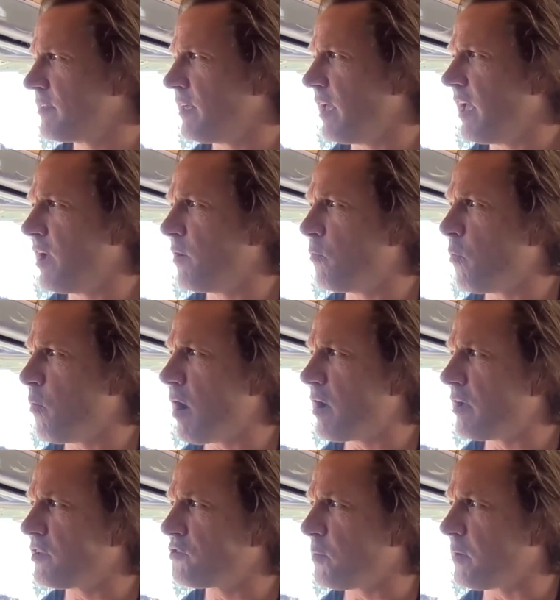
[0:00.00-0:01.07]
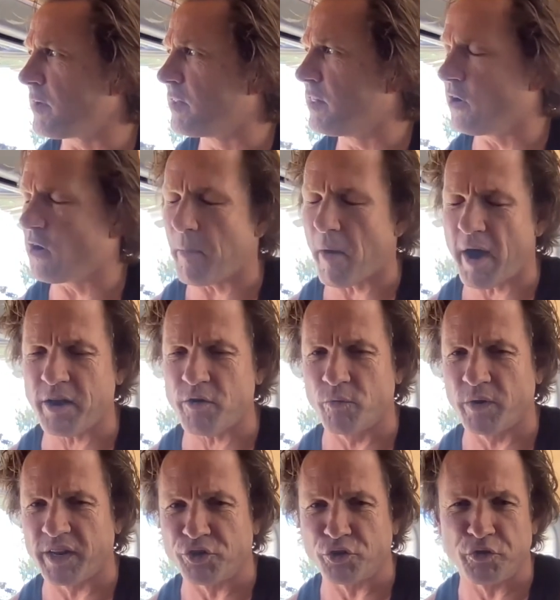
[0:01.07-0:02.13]
Yeah, well, I just want to clear up. I didn't
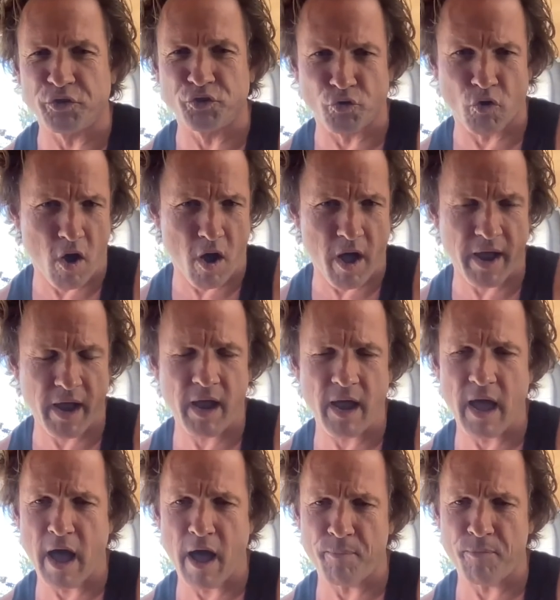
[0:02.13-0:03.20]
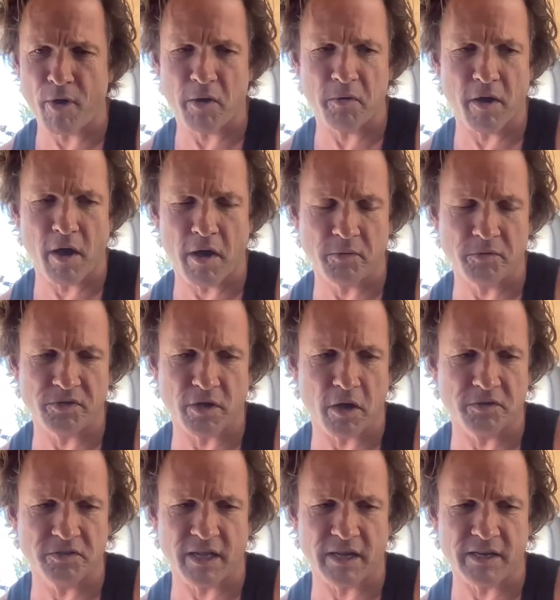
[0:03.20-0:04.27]
really do the dry. Um, I, I,
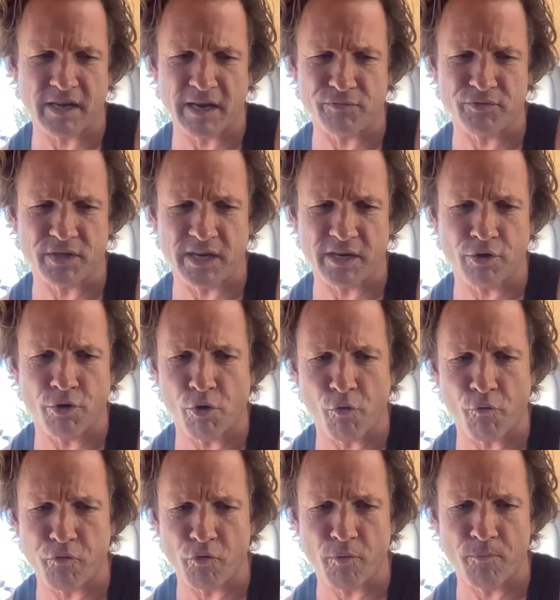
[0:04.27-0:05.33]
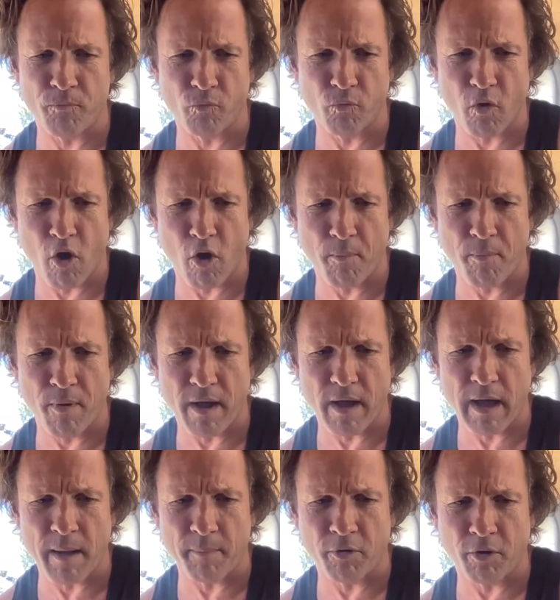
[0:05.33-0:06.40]
I, was lucky enough to get a call from Rob
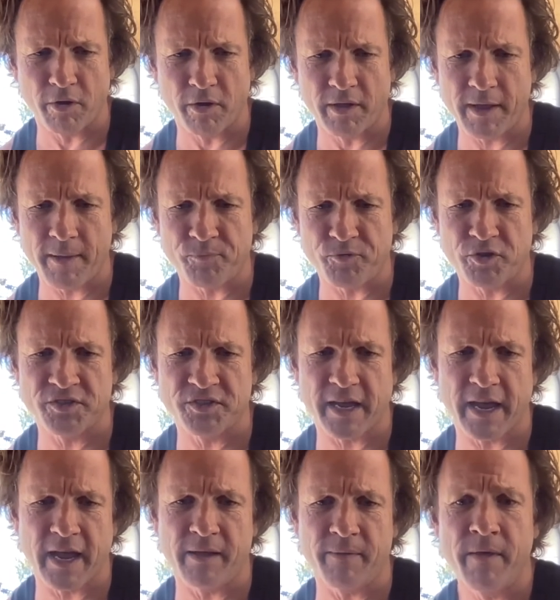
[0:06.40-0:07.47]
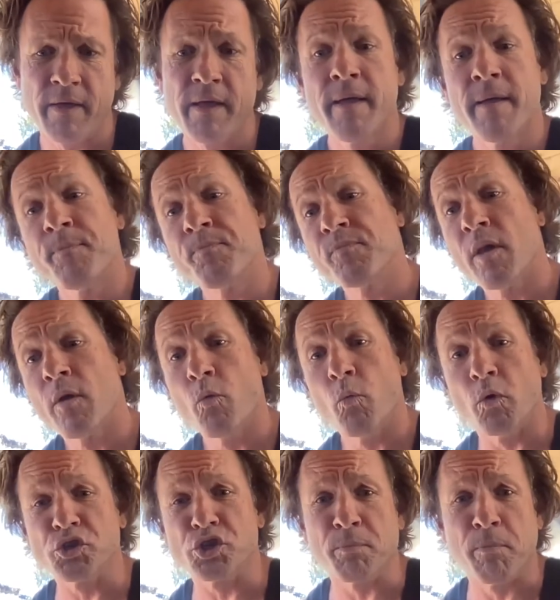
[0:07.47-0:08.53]
um, from just saying, I
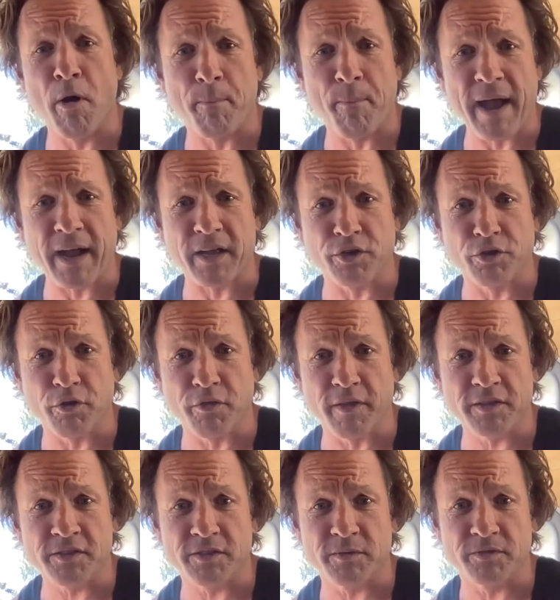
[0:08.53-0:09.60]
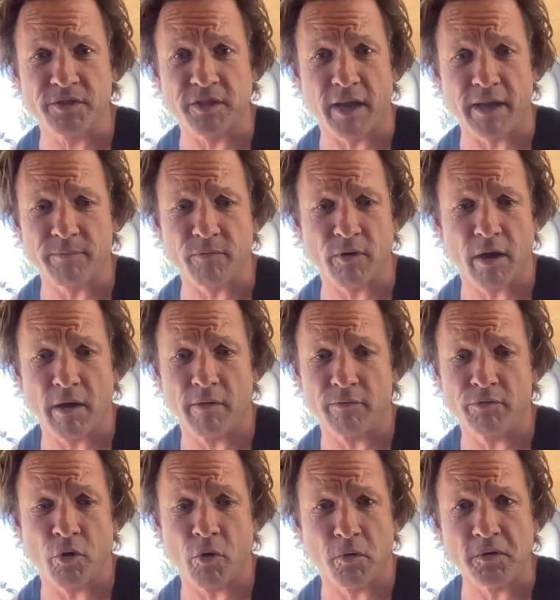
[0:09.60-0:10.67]
want you to pop back and do this. And it's like, uh,
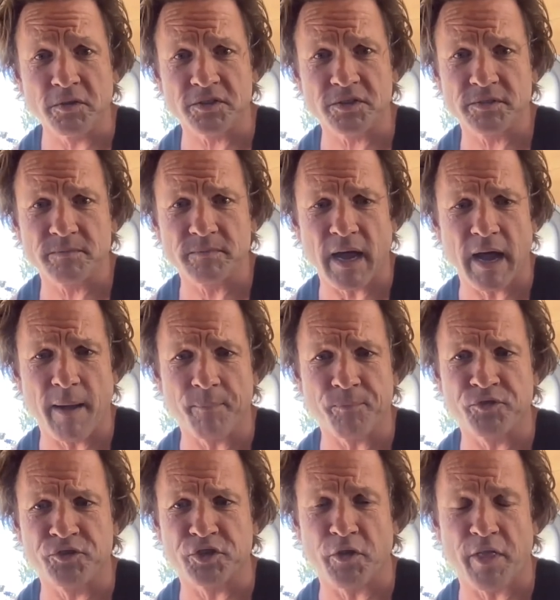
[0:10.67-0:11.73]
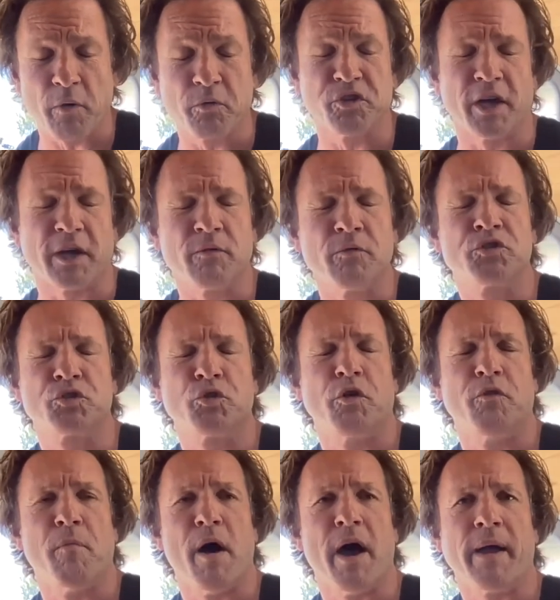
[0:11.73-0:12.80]
of course. Um, so that was like sort
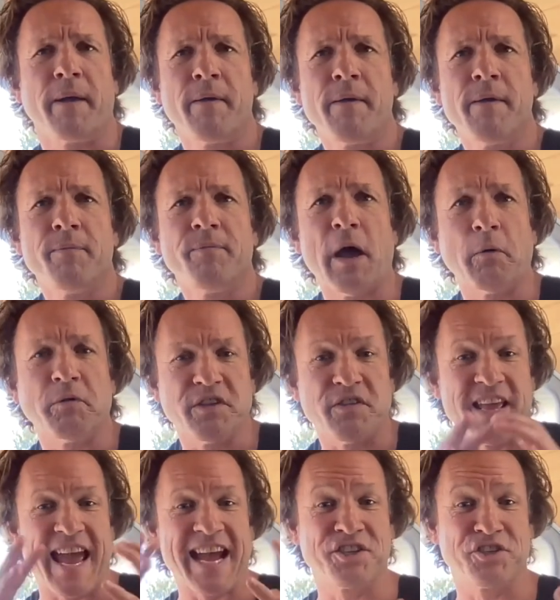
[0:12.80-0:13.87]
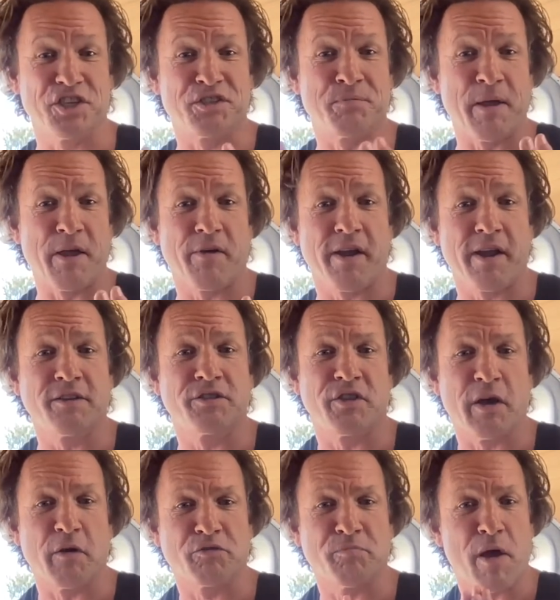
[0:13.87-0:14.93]
of my, that was in the Exodus period. So
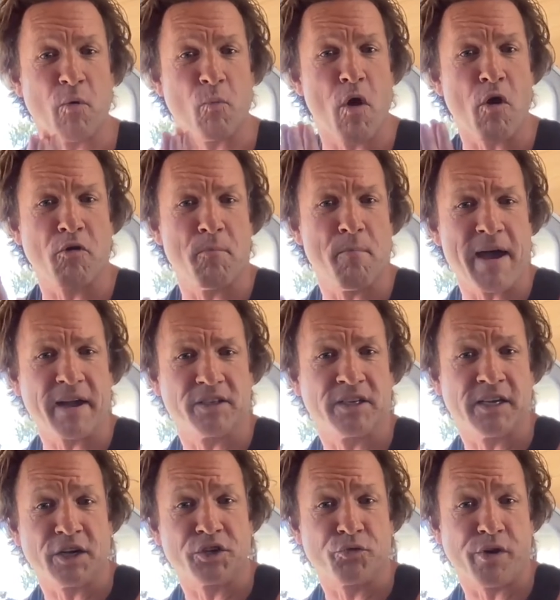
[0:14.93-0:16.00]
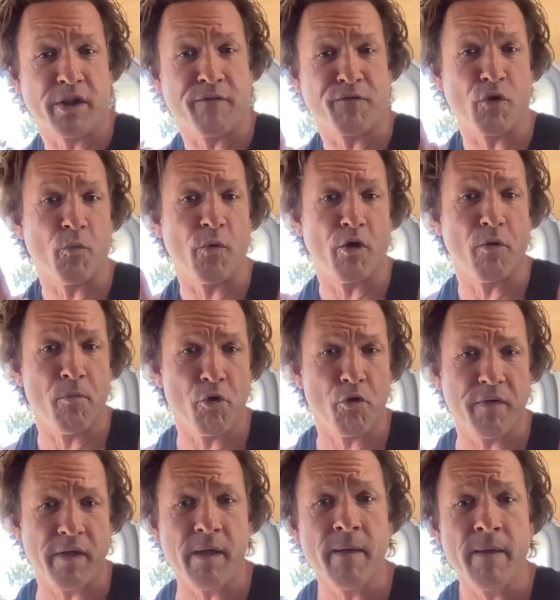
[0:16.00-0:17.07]
that was my welcome back to country, if you will, right.
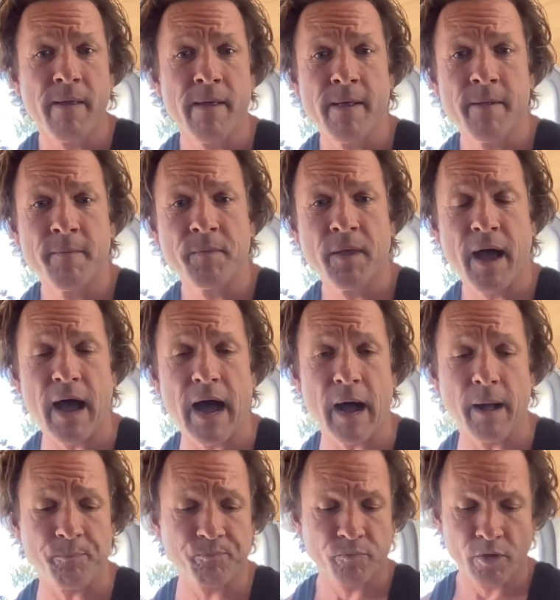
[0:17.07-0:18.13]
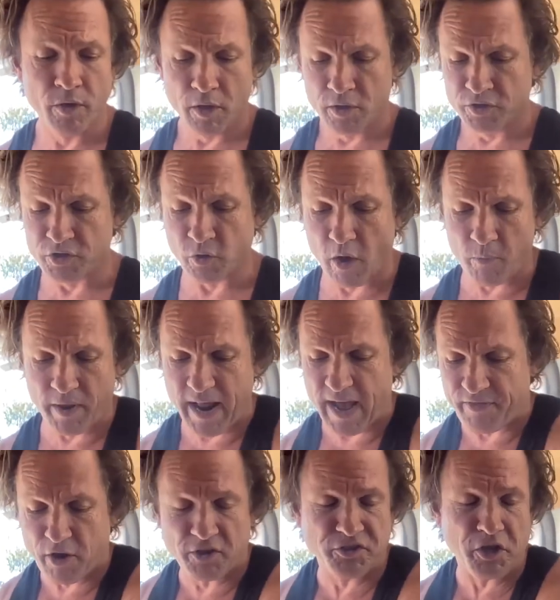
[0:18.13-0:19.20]
movie. Um, so I went
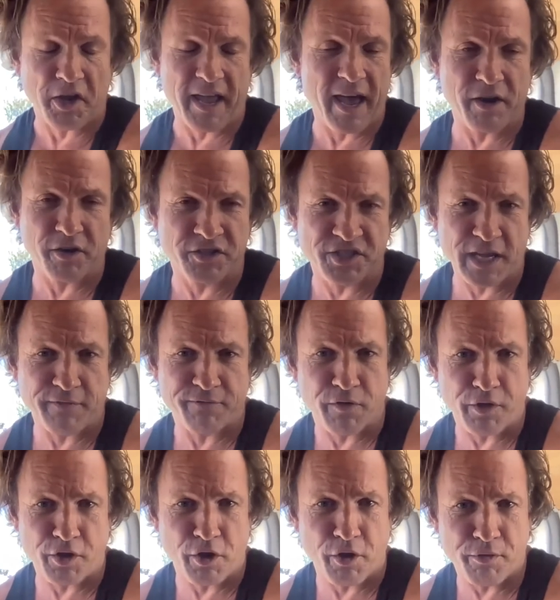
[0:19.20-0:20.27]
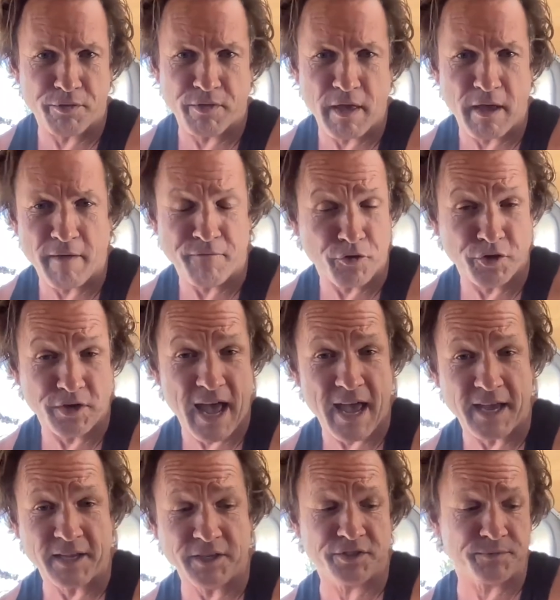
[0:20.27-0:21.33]
out there. I was only out on set for, you know, a few
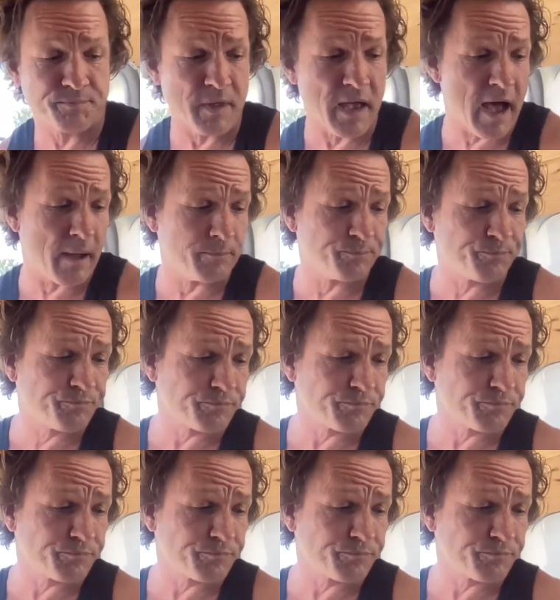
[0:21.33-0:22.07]
days. Um,